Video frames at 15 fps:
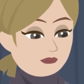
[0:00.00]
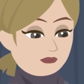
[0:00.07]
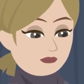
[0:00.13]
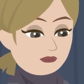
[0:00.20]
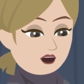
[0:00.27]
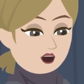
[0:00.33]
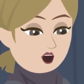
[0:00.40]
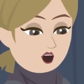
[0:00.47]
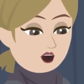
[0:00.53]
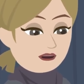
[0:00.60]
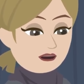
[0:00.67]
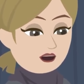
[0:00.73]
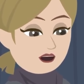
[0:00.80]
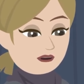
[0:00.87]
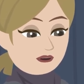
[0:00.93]
joins
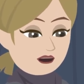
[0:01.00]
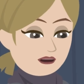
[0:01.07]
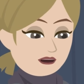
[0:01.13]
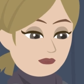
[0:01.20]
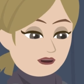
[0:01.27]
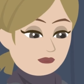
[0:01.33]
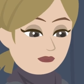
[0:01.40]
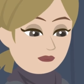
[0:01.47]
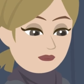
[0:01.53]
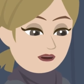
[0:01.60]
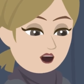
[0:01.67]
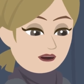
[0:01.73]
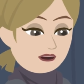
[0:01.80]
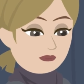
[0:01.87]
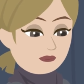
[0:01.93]
that vortex.
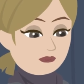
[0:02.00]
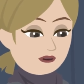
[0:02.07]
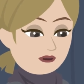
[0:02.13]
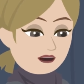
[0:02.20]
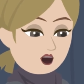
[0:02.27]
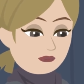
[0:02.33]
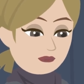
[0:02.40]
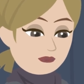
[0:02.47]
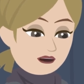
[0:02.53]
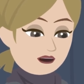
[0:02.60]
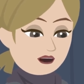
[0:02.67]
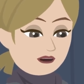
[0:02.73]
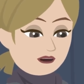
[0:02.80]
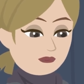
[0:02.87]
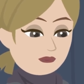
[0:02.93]
So we
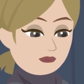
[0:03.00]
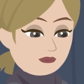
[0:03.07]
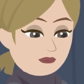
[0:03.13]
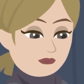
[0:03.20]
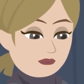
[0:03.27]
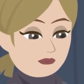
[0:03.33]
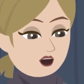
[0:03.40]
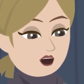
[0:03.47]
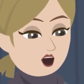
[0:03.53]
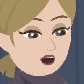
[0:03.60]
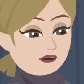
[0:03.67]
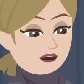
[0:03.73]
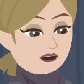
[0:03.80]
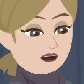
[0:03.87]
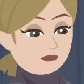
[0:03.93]
stand in your
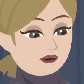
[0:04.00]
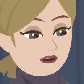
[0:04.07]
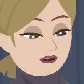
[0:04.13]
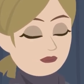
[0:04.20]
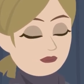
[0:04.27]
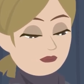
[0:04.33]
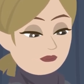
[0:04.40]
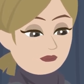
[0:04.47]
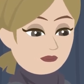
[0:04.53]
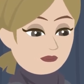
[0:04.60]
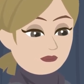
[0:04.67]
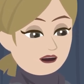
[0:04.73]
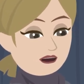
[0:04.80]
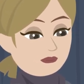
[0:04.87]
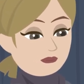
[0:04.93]
vortex
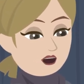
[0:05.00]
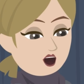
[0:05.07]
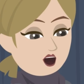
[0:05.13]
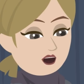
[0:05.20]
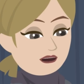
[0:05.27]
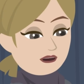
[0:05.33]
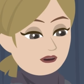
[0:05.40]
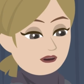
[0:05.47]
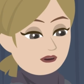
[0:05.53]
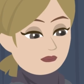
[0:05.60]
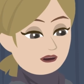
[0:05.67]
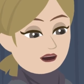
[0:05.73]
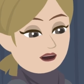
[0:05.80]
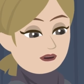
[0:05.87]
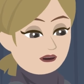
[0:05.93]
with all that
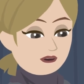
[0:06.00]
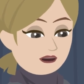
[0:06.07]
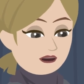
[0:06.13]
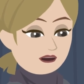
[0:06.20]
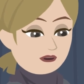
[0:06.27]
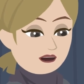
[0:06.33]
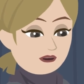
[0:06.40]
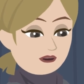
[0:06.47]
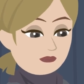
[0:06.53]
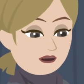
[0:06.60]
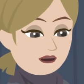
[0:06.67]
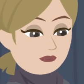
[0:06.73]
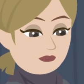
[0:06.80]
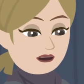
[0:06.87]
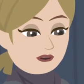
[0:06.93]
you have
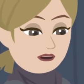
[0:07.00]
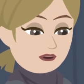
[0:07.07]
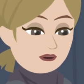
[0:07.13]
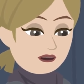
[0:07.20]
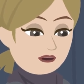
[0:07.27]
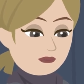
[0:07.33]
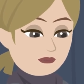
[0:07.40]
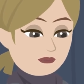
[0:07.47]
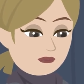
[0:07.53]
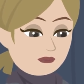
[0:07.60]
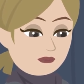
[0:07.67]
identified that you want.